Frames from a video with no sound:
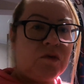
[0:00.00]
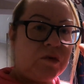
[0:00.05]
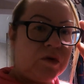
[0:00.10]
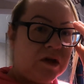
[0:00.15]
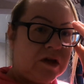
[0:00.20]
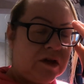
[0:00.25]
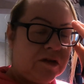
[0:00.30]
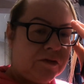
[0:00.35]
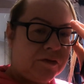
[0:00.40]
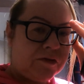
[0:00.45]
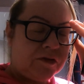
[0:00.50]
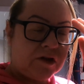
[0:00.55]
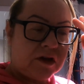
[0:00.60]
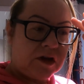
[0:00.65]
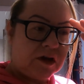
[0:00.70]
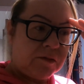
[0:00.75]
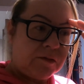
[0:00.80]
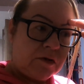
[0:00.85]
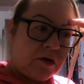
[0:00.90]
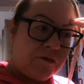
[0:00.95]
we've
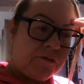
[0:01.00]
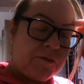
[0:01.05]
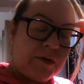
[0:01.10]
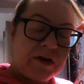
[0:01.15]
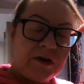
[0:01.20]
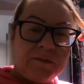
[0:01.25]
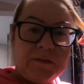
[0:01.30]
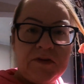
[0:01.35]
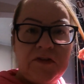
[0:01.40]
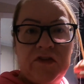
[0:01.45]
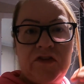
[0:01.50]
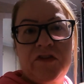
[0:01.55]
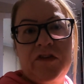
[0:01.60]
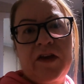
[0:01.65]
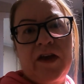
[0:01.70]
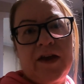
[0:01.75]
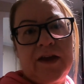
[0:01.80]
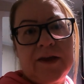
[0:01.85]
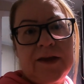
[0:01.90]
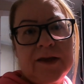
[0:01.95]
um, I've made a
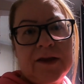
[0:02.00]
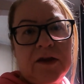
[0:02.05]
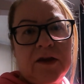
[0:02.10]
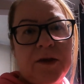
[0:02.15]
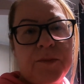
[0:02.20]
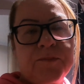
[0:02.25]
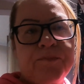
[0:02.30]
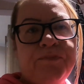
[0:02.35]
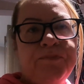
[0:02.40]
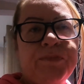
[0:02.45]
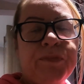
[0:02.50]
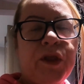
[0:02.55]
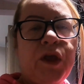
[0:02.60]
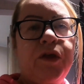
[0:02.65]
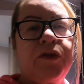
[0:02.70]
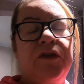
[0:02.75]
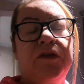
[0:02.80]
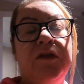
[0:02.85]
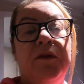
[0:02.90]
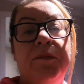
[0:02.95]
mistake.
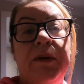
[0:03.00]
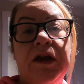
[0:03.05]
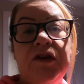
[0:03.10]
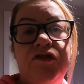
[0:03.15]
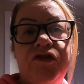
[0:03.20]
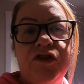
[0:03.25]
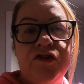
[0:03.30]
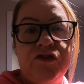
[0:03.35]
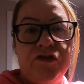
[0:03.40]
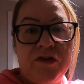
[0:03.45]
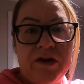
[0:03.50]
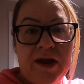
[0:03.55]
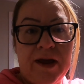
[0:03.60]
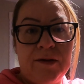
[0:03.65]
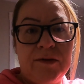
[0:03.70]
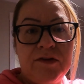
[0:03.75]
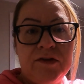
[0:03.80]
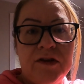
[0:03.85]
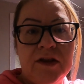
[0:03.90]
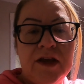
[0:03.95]
I think the battery had run
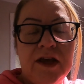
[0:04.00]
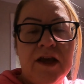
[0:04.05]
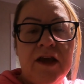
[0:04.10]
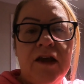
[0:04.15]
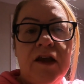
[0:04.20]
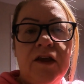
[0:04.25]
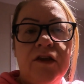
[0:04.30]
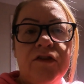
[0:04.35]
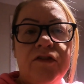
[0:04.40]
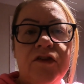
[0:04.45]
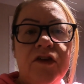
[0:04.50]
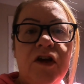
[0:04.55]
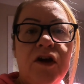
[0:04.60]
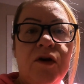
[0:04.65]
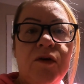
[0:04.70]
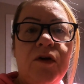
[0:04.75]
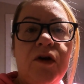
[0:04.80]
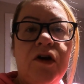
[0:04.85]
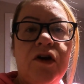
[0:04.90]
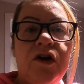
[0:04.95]
out.
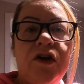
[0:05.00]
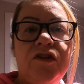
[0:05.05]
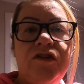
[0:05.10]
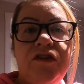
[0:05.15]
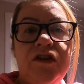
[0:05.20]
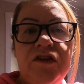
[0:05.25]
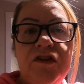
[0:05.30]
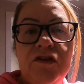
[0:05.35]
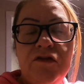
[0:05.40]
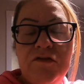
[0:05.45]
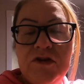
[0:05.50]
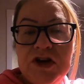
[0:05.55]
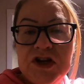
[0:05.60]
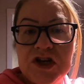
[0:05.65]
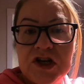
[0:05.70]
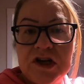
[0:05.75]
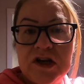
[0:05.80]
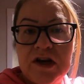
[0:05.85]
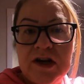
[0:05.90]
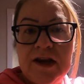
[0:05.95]
So I did
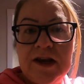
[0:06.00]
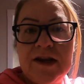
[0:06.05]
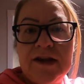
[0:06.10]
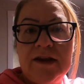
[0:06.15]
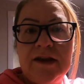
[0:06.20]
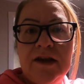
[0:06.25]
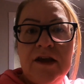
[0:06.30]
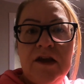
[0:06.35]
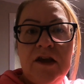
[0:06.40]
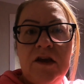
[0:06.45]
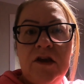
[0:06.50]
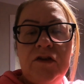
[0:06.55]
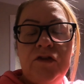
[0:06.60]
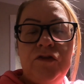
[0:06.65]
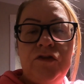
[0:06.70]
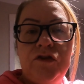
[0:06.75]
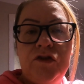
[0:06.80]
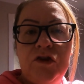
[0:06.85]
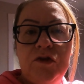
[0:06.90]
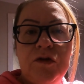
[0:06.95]
originally
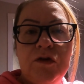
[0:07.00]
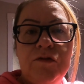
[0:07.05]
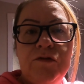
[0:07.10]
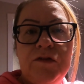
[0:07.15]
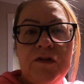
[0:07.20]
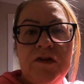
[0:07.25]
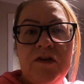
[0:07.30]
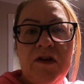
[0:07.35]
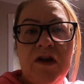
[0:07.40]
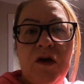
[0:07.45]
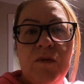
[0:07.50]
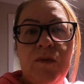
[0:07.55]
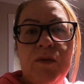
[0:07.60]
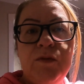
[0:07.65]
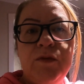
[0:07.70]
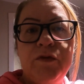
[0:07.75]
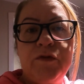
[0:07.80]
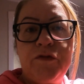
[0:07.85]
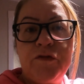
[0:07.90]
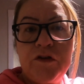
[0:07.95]
do a video when
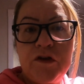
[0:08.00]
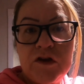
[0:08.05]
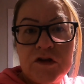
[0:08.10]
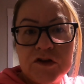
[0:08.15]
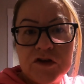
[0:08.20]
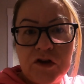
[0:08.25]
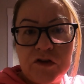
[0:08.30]
we first